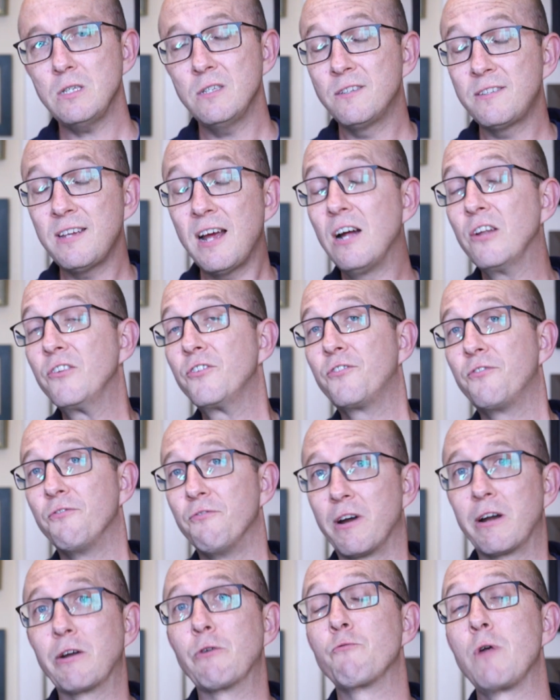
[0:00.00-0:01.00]
Sounds
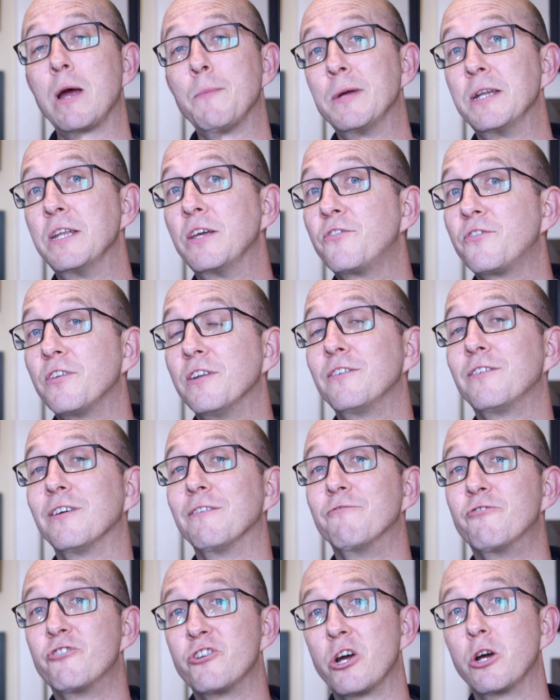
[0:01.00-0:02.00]
very reminiscent
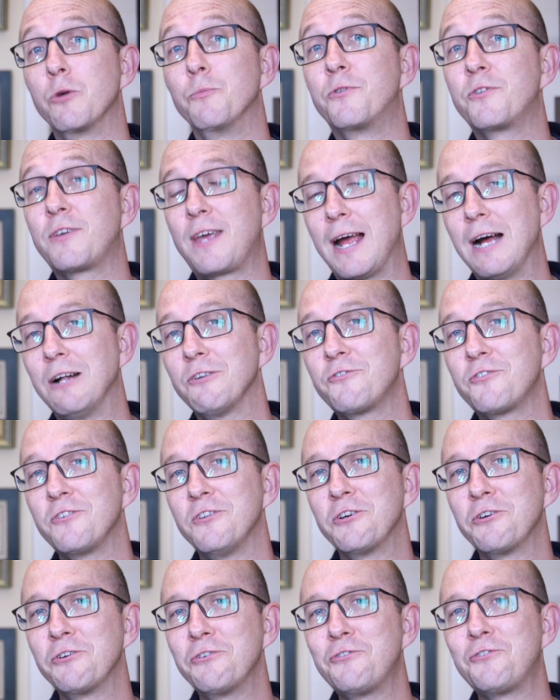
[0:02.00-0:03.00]
of Job's
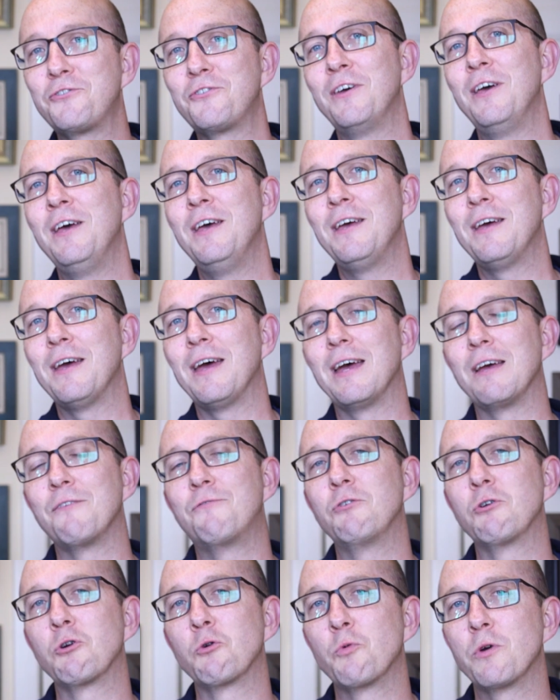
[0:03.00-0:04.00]
counselors.
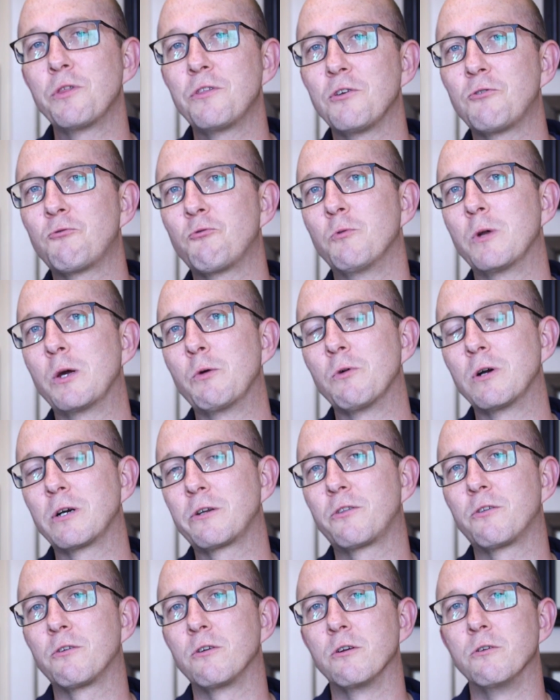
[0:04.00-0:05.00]
If you're with us when we
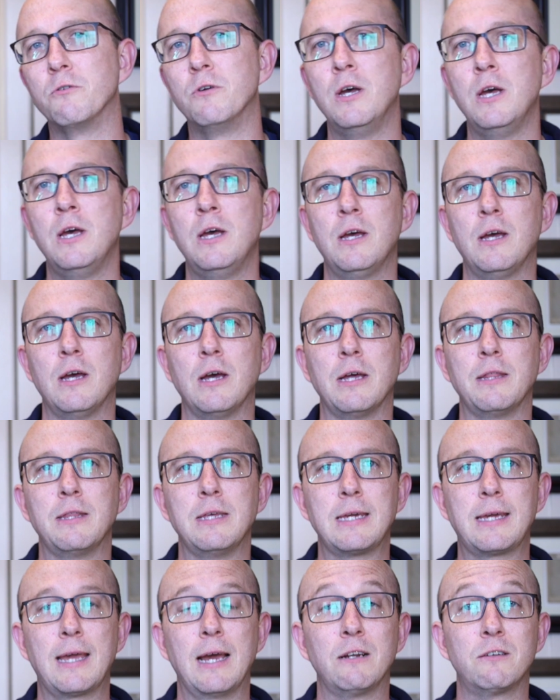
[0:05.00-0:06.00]
work through
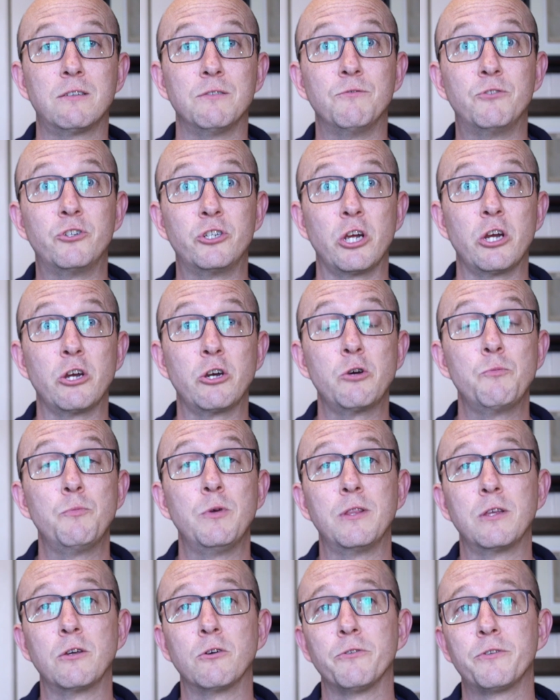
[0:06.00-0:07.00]
the account of Job
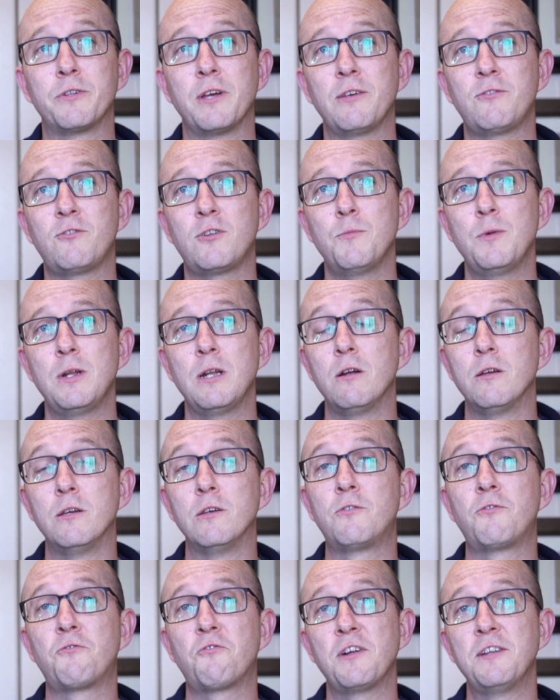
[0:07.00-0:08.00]
in the Old Testament,
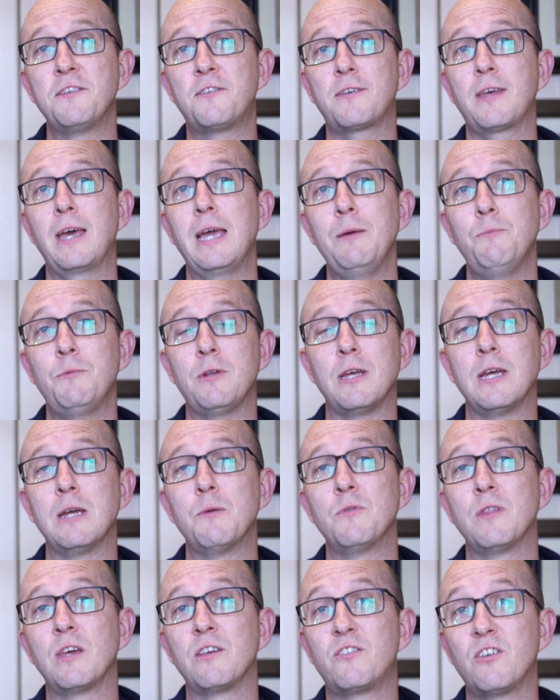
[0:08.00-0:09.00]
his friends came to
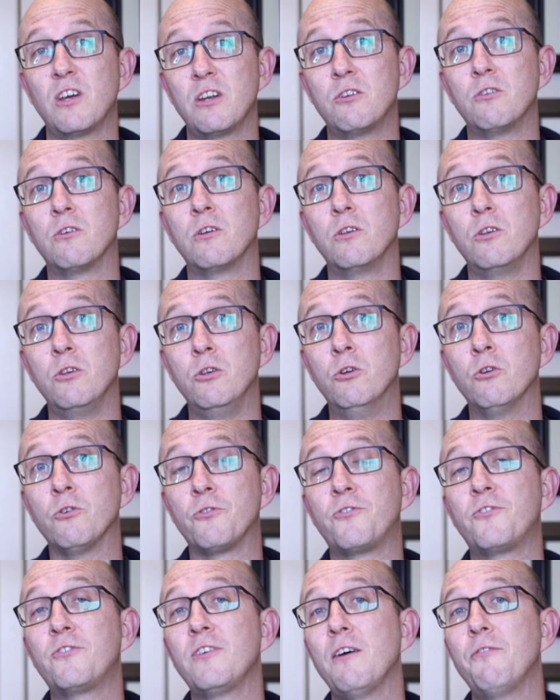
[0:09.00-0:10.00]
him and they said, you're
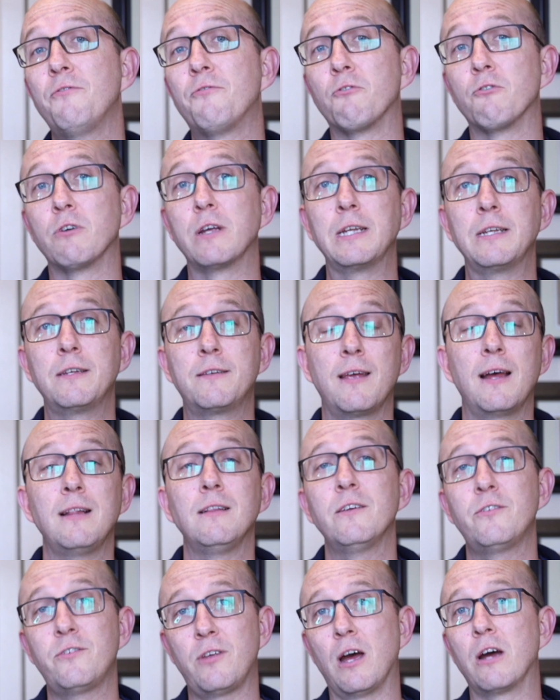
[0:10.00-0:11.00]
suffering,
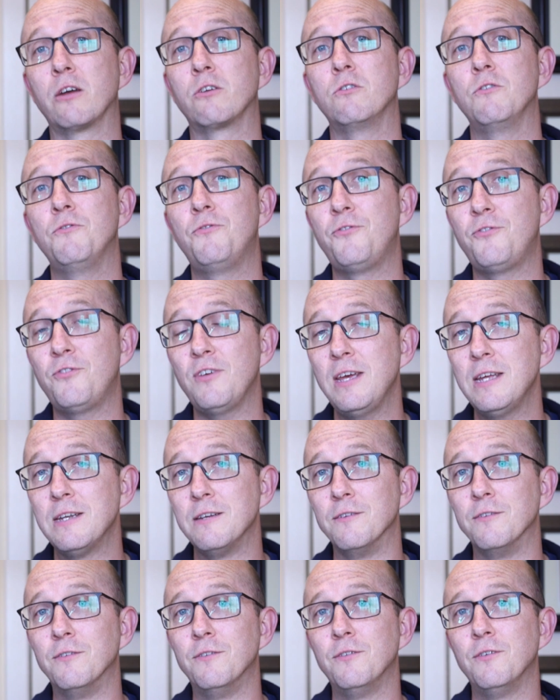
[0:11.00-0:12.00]
tell us how you've
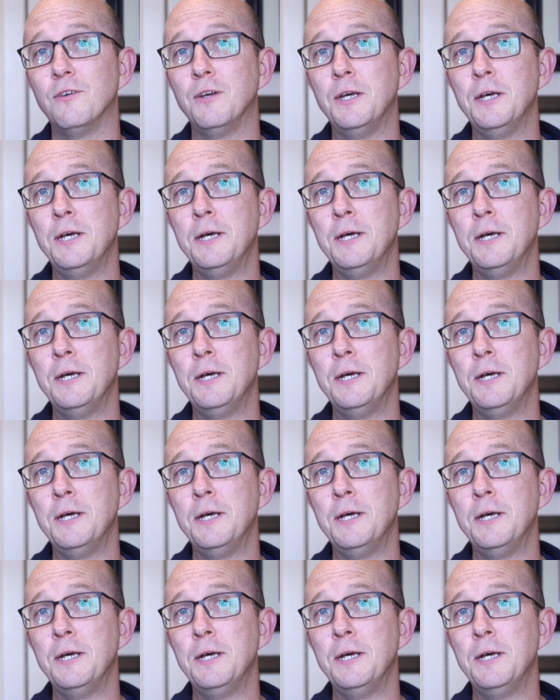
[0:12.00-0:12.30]
sinned.